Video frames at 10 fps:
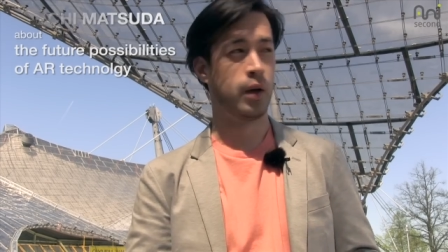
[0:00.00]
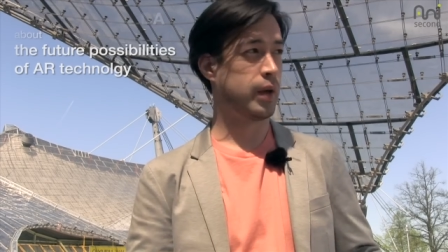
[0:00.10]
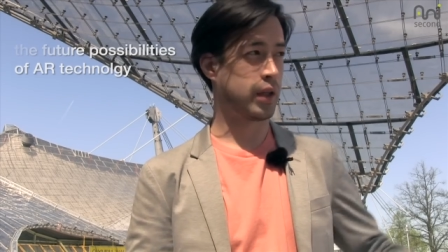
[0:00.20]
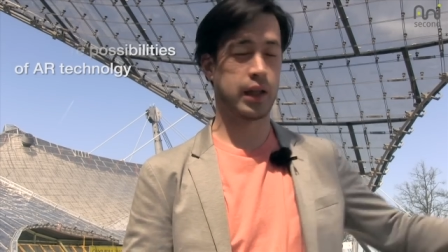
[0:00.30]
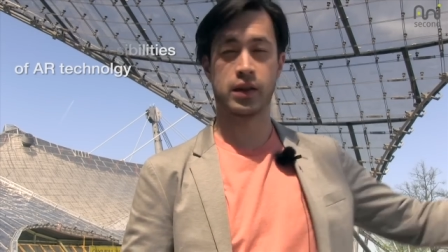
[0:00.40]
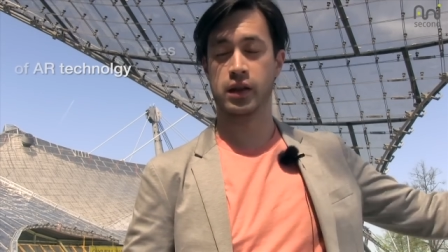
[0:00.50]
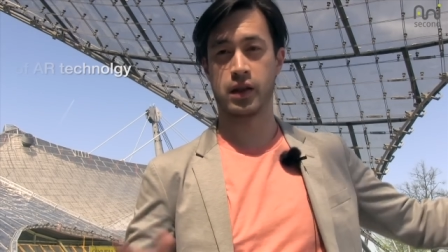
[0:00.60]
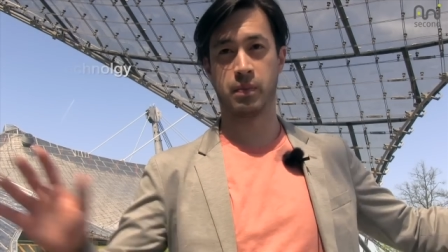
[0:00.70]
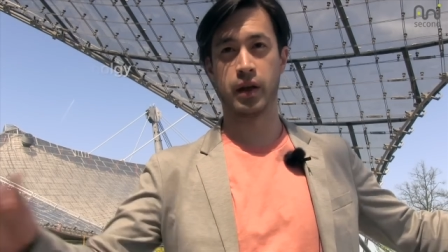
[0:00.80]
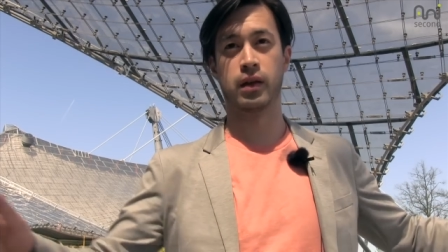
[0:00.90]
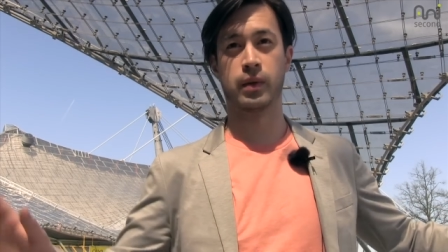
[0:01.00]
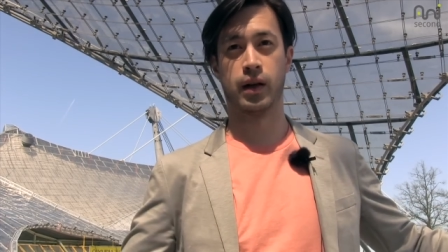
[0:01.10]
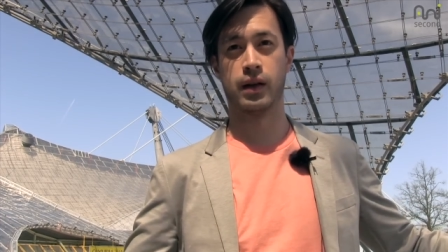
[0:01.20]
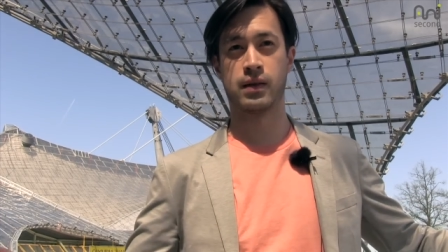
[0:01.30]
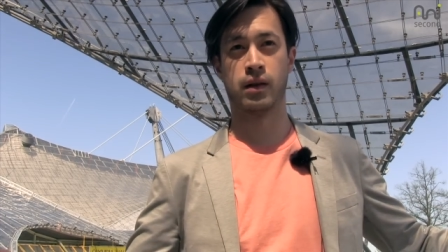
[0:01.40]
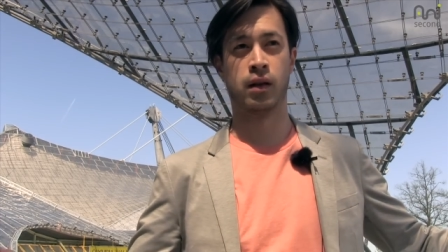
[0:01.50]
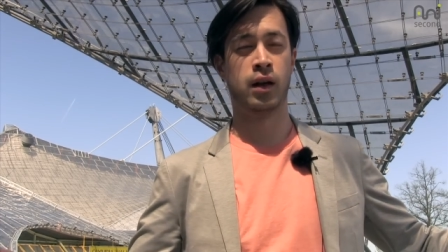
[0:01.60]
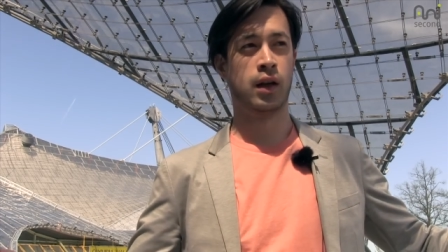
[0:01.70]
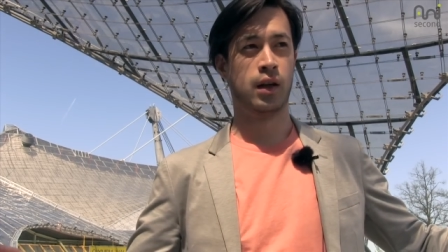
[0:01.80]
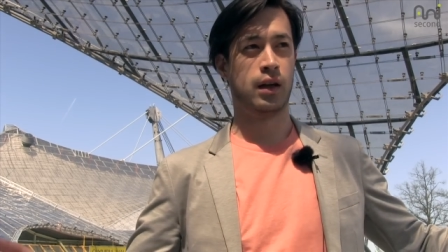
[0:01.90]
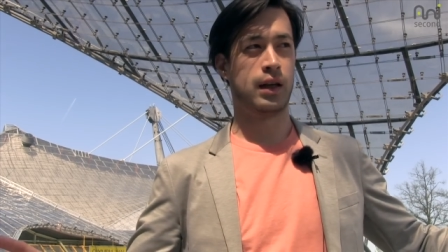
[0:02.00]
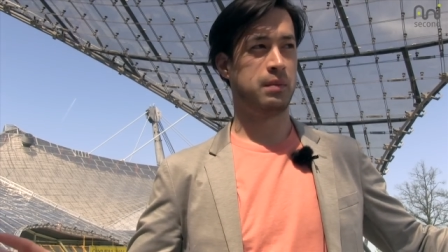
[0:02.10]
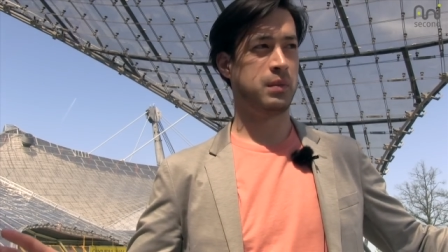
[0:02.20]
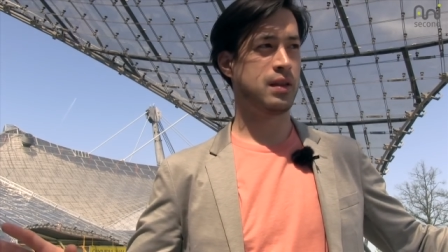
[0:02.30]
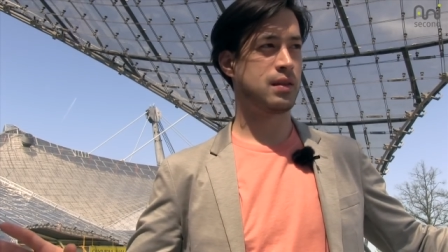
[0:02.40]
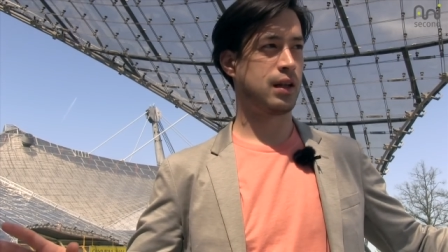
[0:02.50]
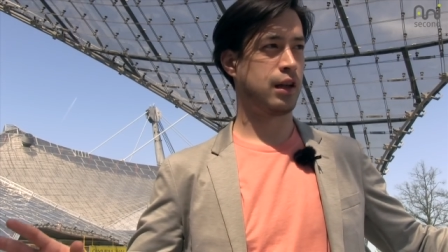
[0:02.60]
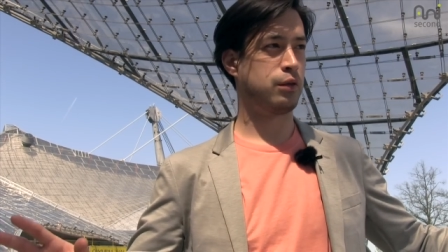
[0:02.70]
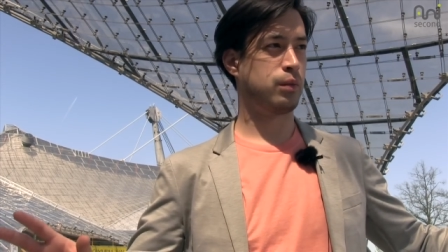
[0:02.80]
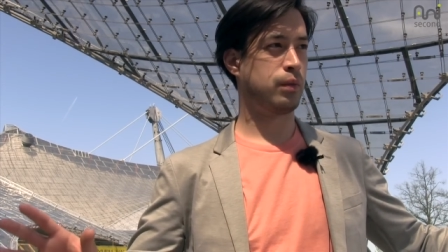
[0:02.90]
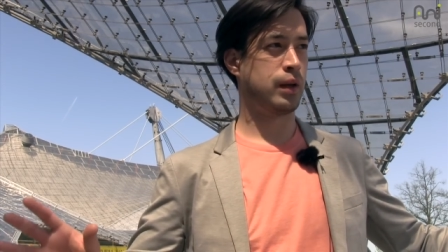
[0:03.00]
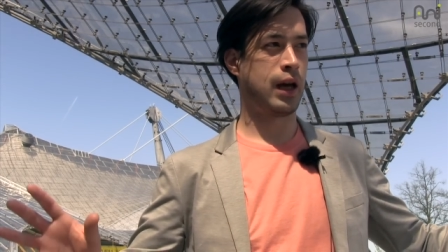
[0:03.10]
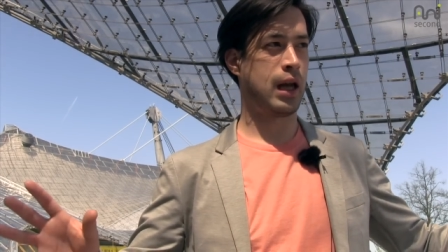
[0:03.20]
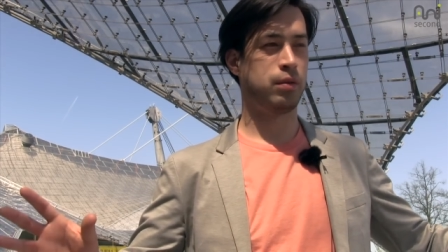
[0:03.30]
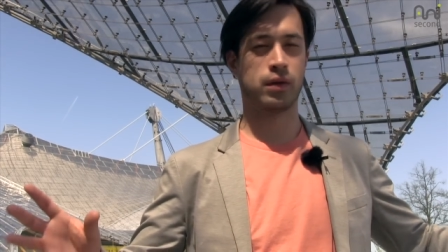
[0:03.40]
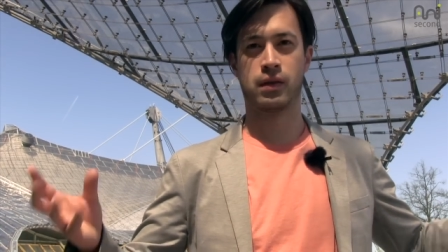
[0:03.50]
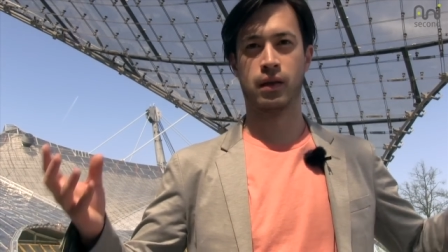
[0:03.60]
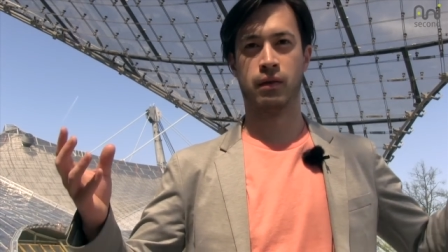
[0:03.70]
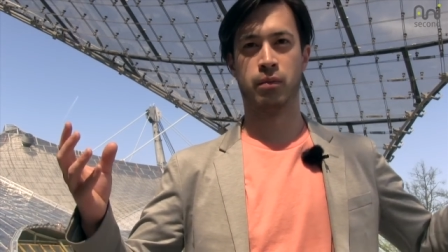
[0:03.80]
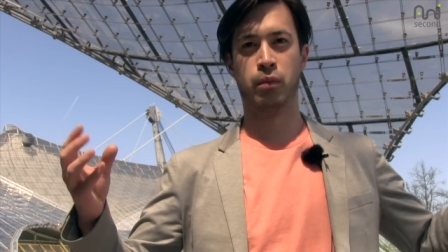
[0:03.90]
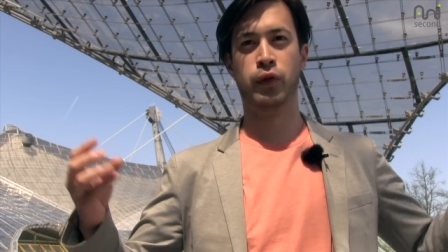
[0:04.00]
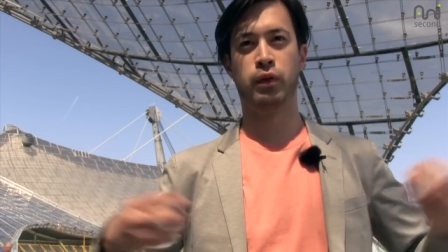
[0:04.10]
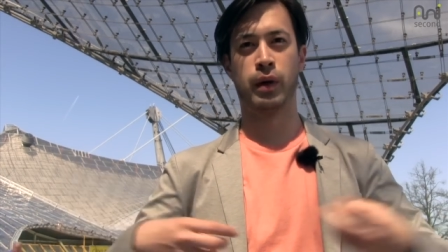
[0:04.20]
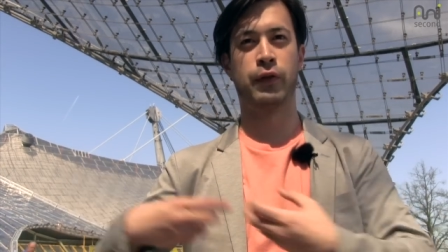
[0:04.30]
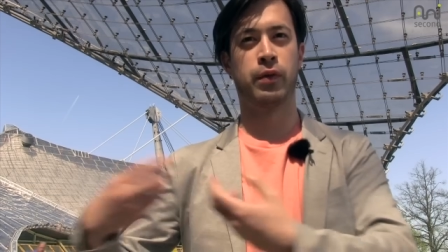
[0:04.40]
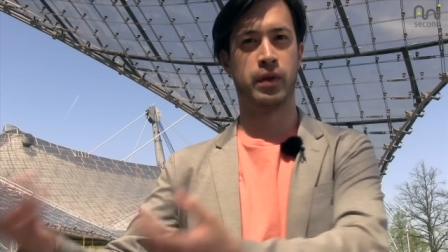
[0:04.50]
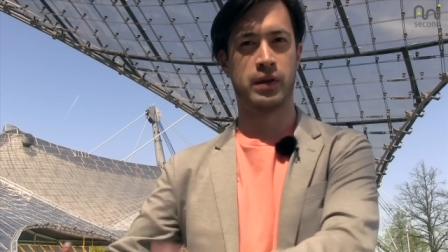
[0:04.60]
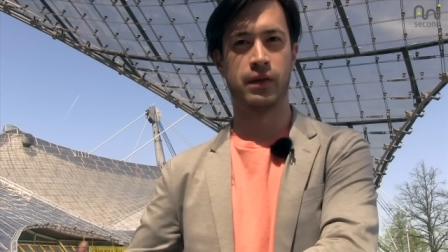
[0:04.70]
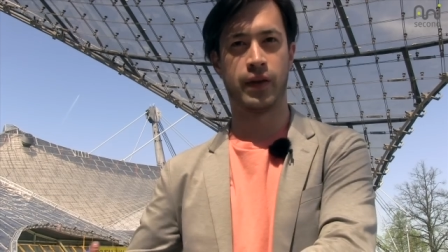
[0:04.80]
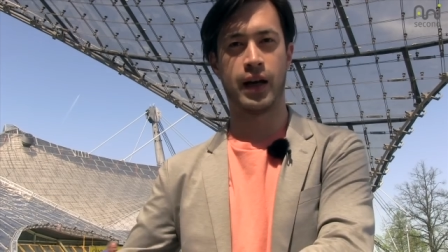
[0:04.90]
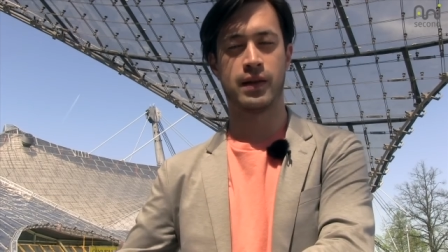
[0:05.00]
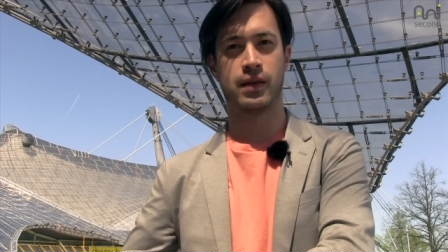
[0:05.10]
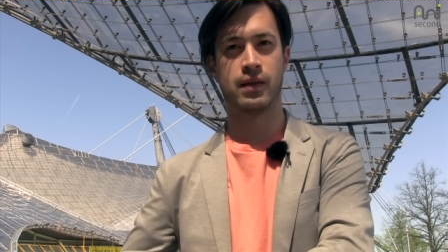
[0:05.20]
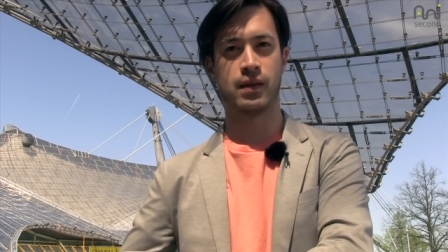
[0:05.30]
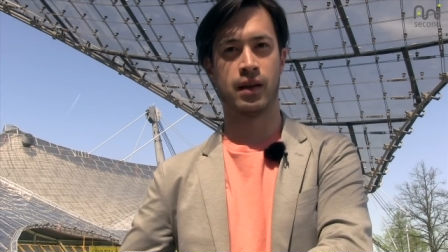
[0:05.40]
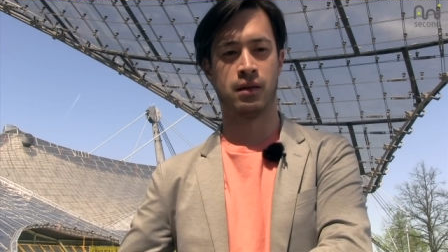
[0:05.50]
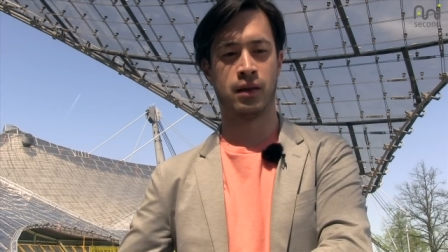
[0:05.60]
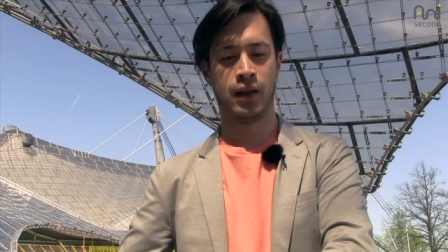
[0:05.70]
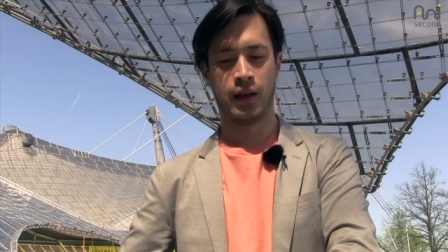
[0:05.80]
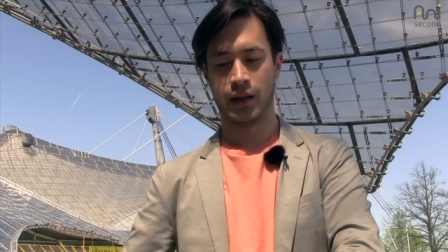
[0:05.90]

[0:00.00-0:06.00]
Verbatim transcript: We can actually just be in the world. So it means that we're able to move away from those devices and